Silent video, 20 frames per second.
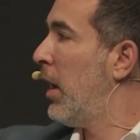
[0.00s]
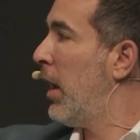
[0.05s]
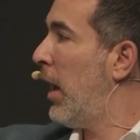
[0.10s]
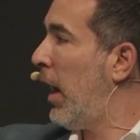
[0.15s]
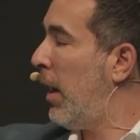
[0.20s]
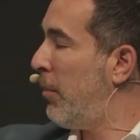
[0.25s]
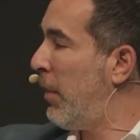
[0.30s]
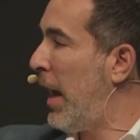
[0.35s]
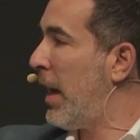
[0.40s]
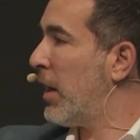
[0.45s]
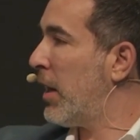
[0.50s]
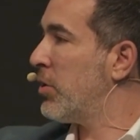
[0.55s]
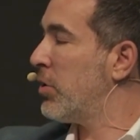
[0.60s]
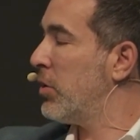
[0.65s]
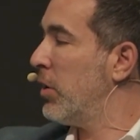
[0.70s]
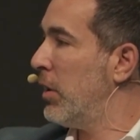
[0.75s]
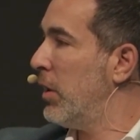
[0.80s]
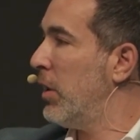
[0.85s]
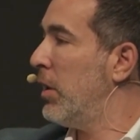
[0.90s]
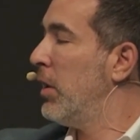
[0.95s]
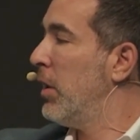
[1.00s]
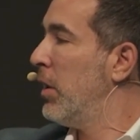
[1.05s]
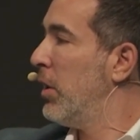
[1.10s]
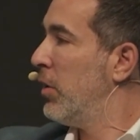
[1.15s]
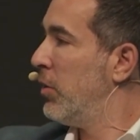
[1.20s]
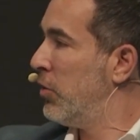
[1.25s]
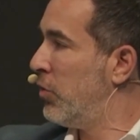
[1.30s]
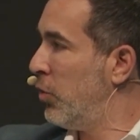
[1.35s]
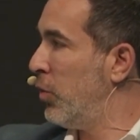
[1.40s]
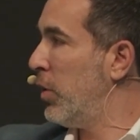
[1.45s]
I'm actually
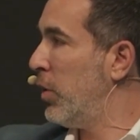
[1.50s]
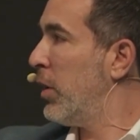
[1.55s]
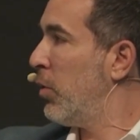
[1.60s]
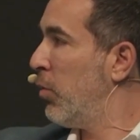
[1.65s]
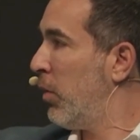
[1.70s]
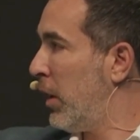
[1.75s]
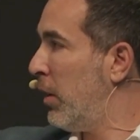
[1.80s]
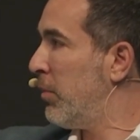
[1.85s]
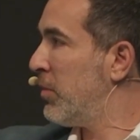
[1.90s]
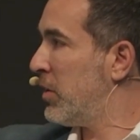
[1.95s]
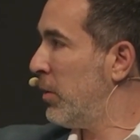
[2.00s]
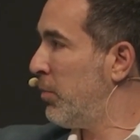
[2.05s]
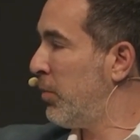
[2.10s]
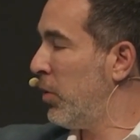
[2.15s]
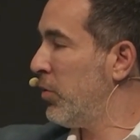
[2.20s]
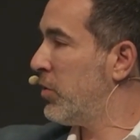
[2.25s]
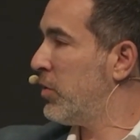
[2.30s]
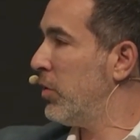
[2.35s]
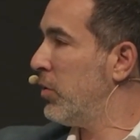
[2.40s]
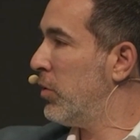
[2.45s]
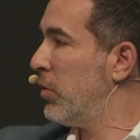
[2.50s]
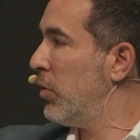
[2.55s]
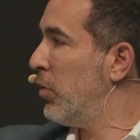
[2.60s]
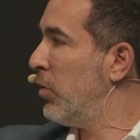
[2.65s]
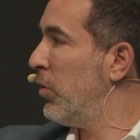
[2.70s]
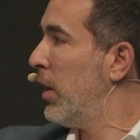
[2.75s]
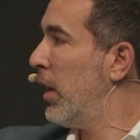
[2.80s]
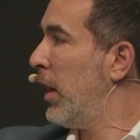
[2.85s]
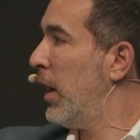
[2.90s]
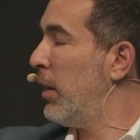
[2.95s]
doing what I'm supposed to
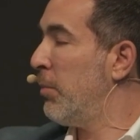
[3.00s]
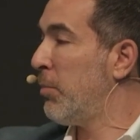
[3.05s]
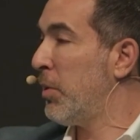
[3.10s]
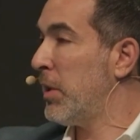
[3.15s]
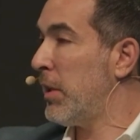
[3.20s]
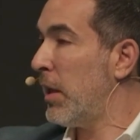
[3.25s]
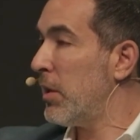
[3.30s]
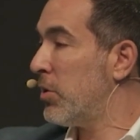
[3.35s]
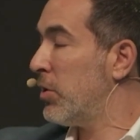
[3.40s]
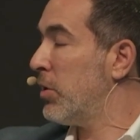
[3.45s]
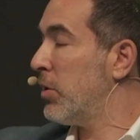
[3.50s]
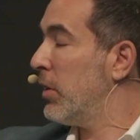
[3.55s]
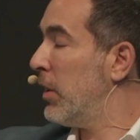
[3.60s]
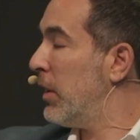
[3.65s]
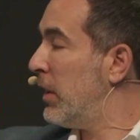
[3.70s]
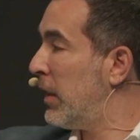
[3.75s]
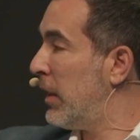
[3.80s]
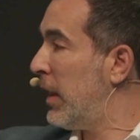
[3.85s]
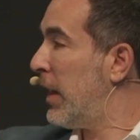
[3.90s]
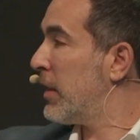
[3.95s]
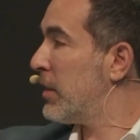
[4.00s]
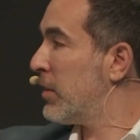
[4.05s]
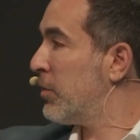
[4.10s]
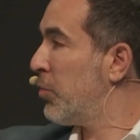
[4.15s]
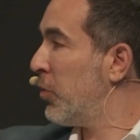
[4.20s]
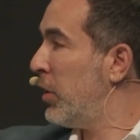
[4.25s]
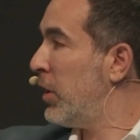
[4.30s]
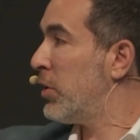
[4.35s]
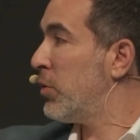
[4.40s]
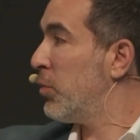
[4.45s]
do, and potentially the next
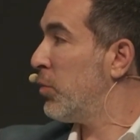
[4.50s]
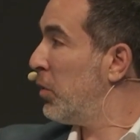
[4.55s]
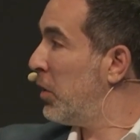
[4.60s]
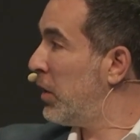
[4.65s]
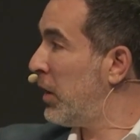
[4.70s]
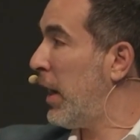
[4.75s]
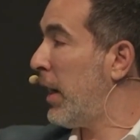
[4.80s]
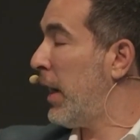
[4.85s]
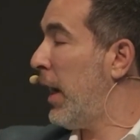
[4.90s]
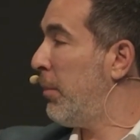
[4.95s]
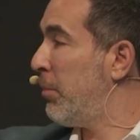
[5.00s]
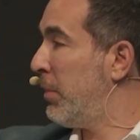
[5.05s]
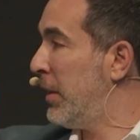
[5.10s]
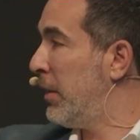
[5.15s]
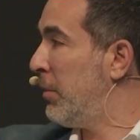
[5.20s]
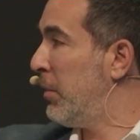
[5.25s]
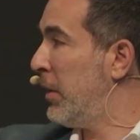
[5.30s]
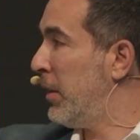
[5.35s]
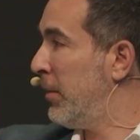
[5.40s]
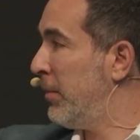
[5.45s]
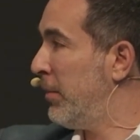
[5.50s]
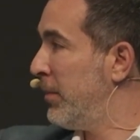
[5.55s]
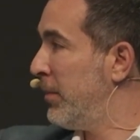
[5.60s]
breach will not happen to me?